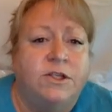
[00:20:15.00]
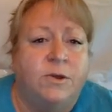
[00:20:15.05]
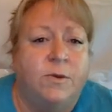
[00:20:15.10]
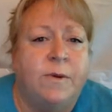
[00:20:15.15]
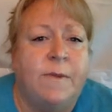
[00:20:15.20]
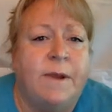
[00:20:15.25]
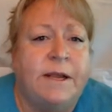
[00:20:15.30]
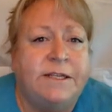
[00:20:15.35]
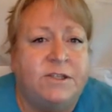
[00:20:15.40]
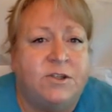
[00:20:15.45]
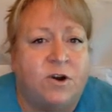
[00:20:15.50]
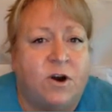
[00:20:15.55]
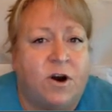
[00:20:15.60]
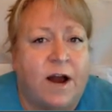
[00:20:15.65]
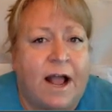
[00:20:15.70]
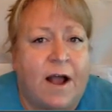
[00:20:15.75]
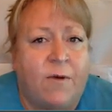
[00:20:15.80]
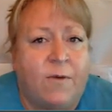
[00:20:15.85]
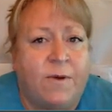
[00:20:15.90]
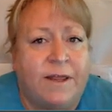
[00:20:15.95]
So we might start
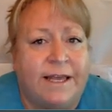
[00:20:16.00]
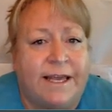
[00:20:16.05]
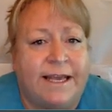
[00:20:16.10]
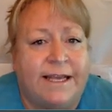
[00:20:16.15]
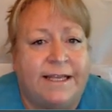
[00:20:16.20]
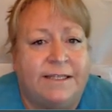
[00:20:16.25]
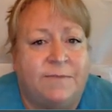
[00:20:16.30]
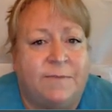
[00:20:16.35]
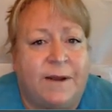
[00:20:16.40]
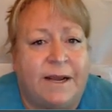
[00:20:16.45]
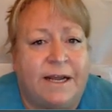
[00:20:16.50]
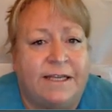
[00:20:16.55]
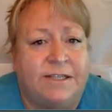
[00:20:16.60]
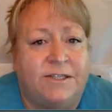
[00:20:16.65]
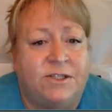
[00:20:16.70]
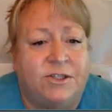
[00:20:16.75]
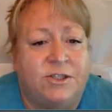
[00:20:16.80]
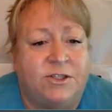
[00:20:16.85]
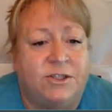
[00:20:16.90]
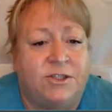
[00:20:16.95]
out with kids by
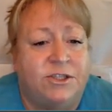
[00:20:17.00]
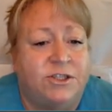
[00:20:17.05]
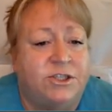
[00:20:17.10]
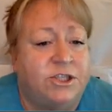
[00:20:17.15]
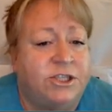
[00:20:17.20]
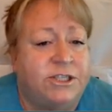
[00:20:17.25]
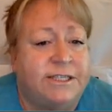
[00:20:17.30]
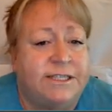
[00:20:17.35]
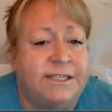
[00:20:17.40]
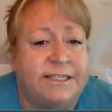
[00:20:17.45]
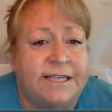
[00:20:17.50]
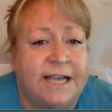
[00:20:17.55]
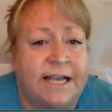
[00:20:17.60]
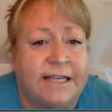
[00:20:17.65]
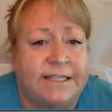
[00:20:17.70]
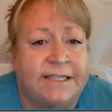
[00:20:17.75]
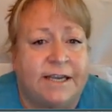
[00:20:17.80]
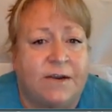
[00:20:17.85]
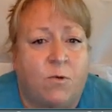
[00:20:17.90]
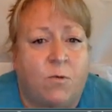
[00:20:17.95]
just
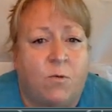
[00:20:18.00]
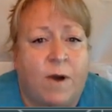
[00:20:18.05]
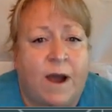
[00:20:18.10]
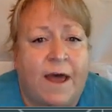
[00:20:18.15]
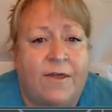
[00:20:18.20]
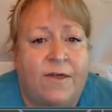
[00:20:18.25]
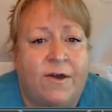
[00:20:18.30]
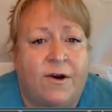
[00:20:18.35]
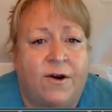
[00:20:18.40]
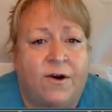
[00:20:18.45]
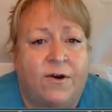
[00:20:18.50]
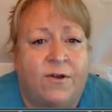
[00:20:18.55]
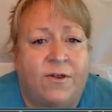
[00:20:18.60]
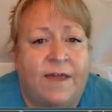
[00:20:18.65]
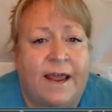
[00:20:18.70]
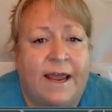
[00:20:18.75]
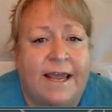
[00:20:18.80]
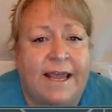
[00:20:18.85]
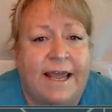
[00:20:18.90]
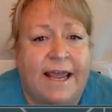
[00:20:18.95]
discussing whether
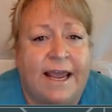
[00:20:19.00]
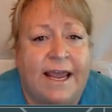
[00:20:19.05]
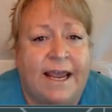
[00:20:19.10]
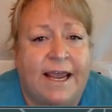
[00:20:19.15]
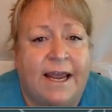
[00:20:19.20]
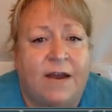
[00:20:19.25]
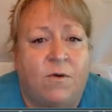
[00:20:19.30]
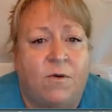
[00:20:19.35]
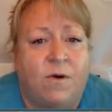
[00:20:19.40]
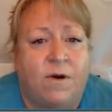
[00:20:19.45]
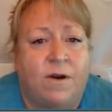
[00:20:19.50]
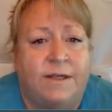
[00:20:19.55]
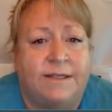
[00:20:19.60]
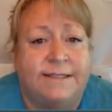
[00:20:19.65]
they can